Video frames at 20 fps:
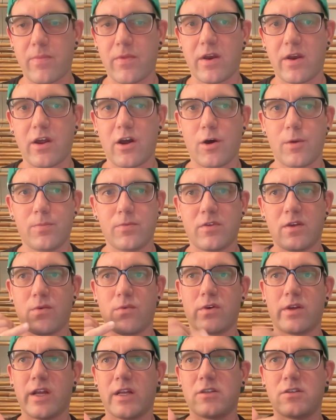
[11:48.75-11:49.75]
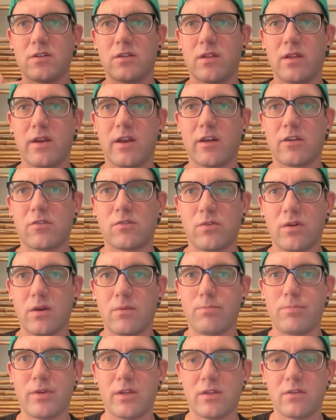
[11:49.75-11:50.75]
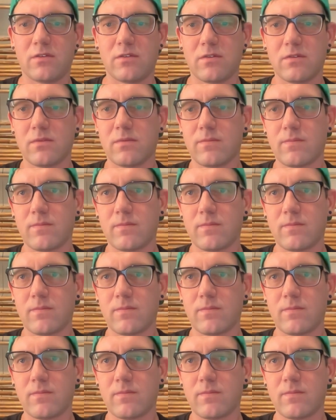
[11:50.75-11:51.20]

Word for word: That helps, and we'll catch you in the next one. Peace.